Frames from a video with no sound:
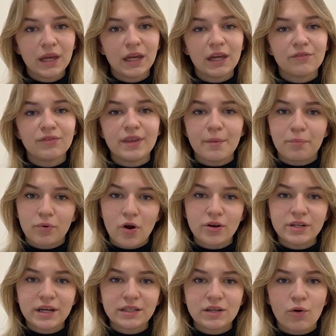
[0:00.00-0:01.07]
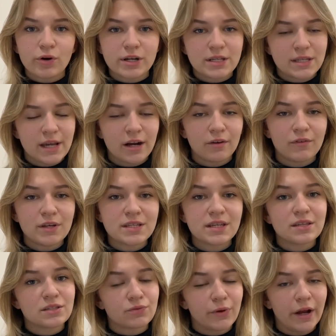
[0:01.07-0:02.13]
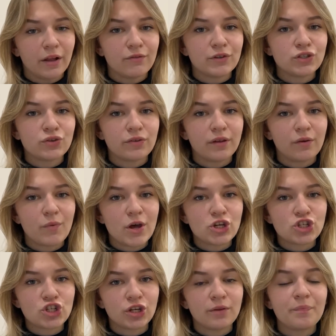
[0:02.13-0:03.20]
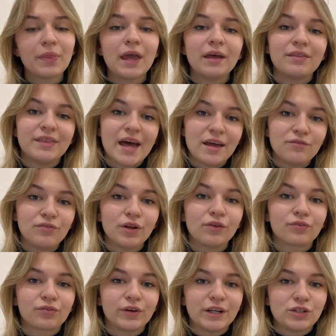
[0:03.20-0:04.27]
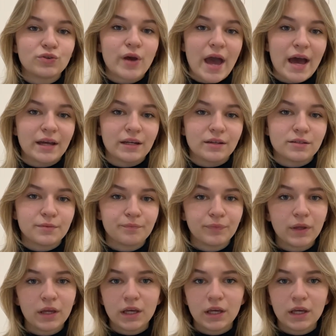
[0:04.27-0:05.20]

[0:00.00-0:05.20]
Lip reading: If the product or service is relevant to the question, then feel free to add it.